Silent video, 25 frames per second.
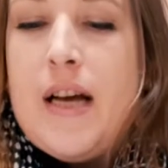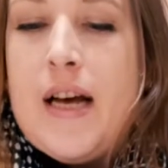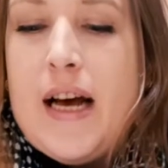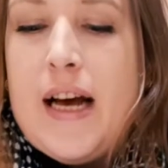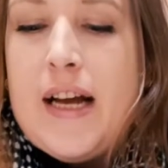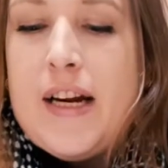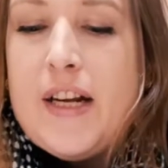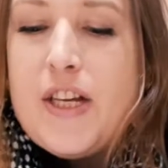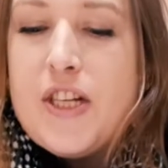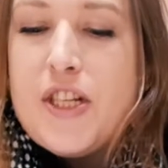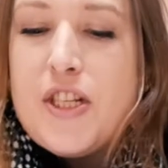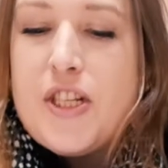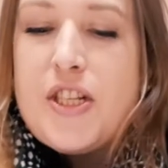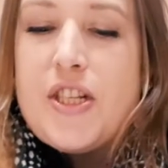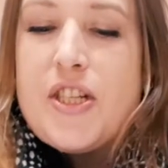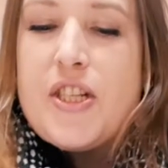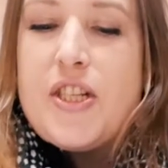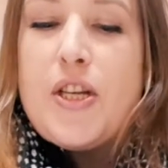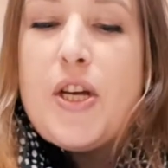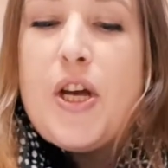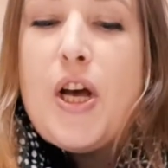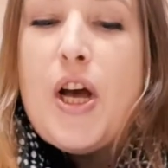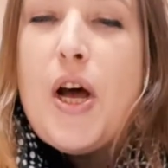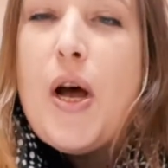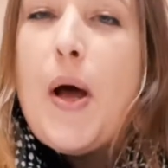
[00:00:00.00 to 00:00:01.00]
And because it's
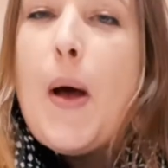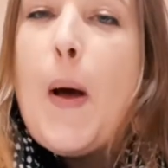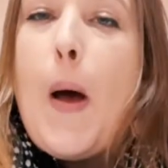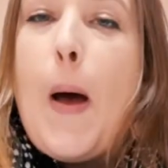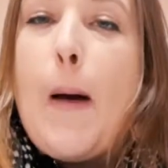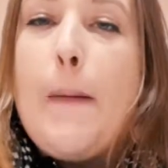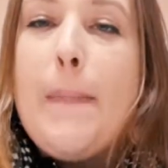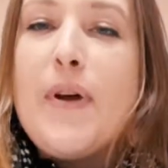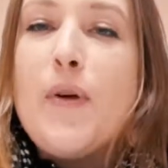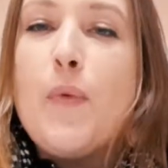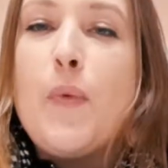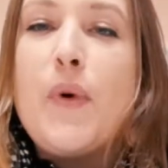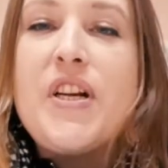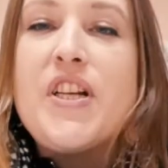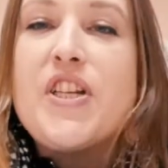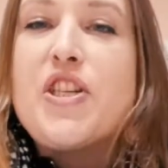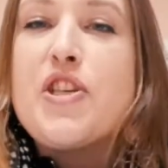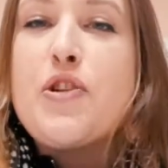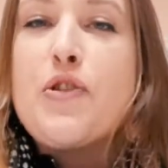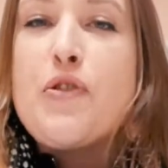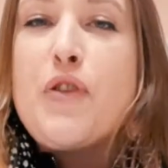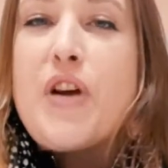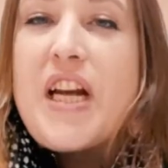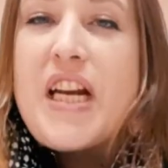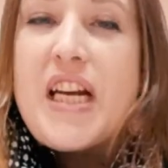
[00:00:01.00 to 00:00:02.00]
a bit
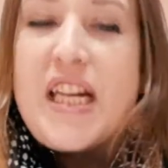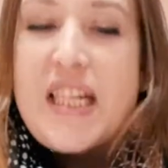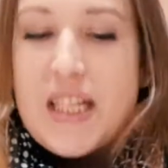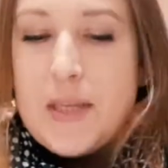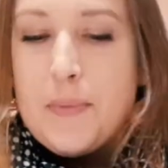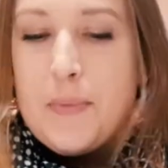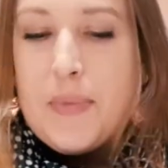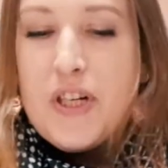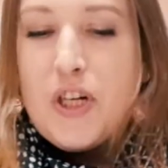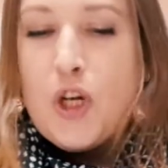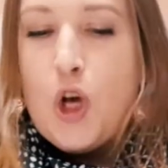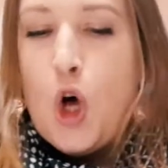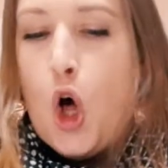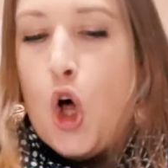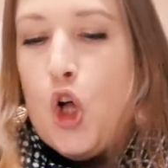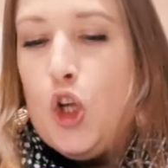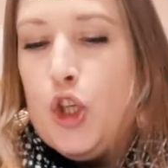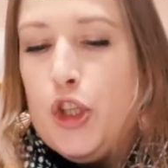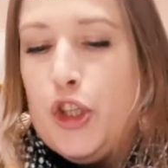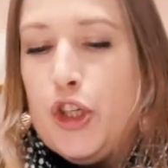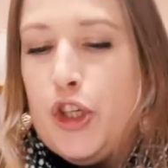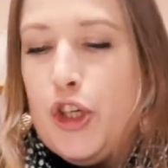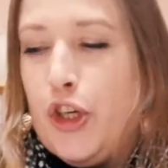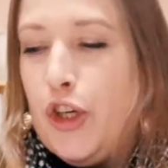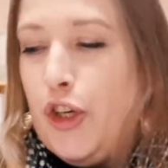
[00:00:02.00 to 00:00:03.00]
wintry and it's a bit
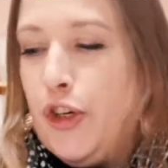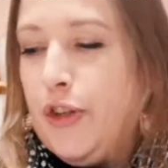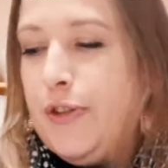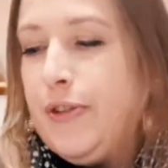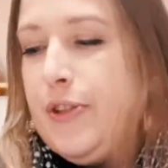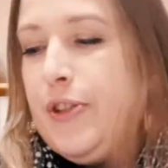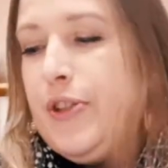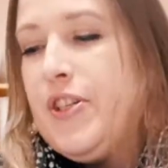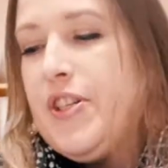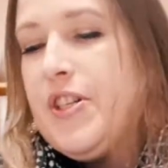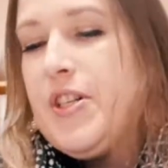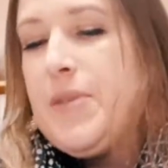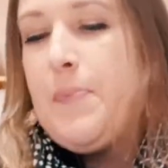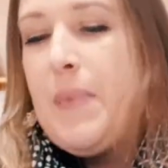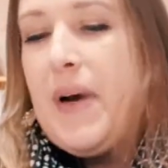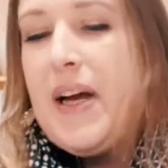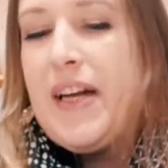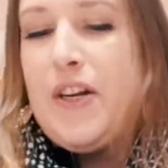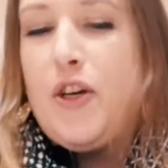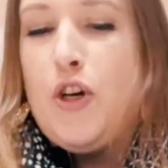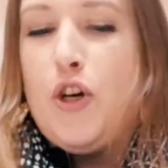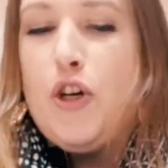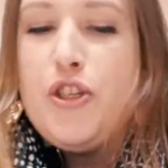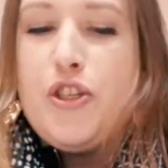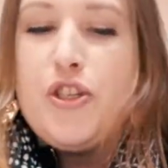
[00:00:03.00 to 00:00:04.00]
colder, this might
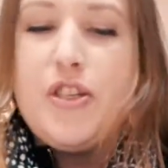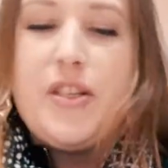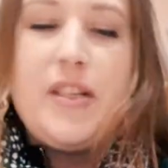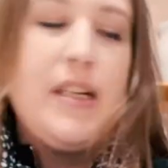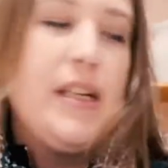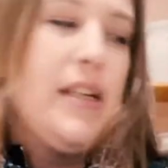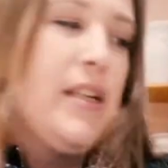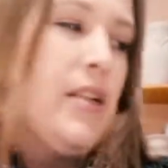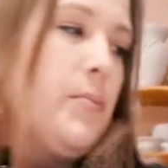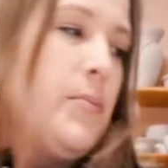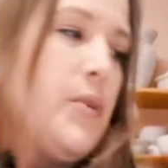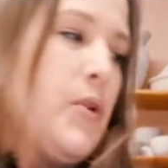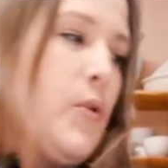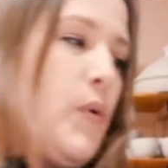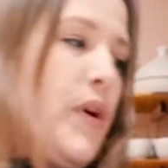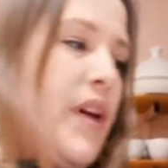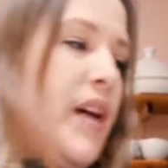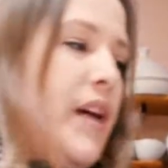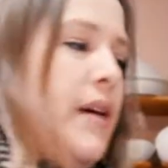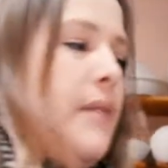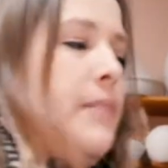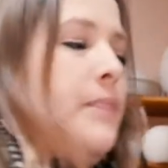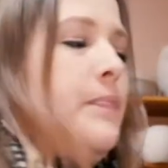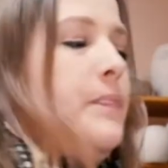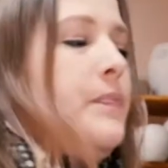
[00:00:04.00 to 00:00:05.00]
go just a little bit
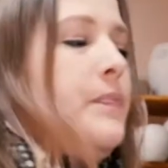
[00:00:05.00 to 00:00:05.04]
quicker.